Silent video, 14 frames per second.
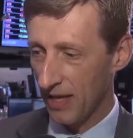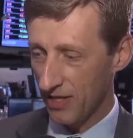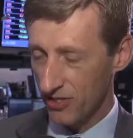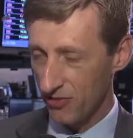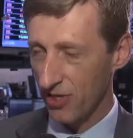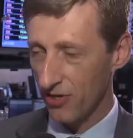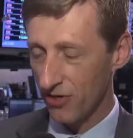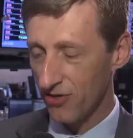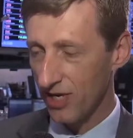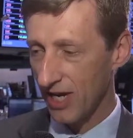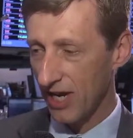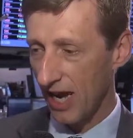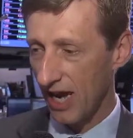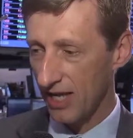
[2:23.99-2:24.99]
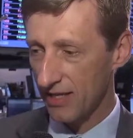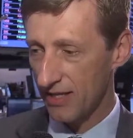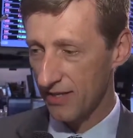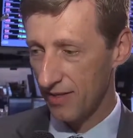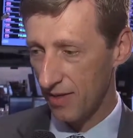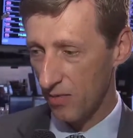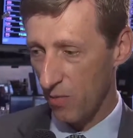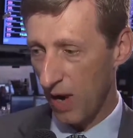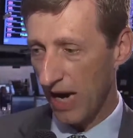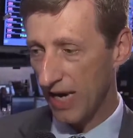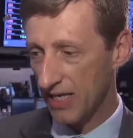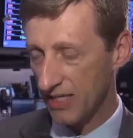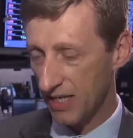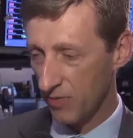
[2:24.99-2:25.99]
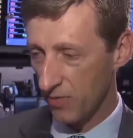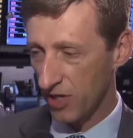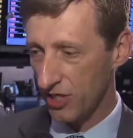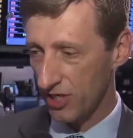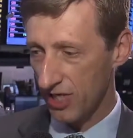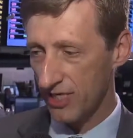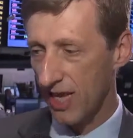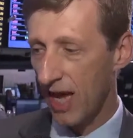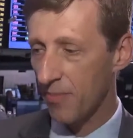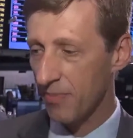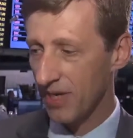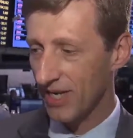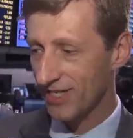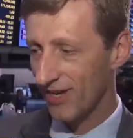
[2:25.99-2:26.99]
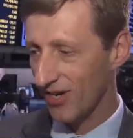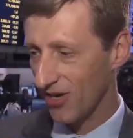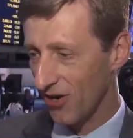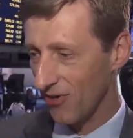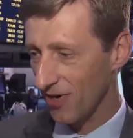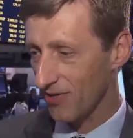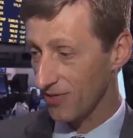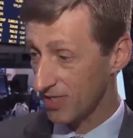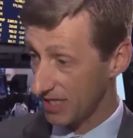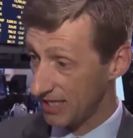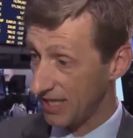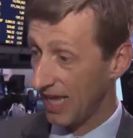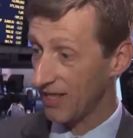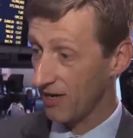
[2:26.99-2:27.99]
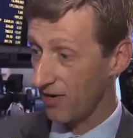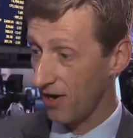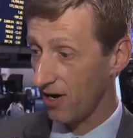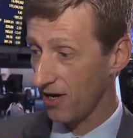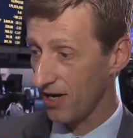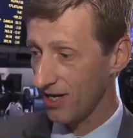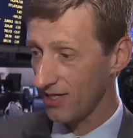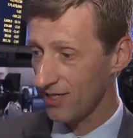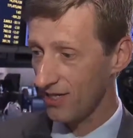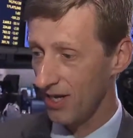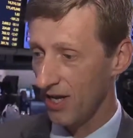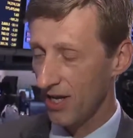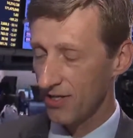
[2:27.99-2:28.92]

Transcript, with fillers: So they're looking at uh, ways in which these companies are going to sustain their earnings.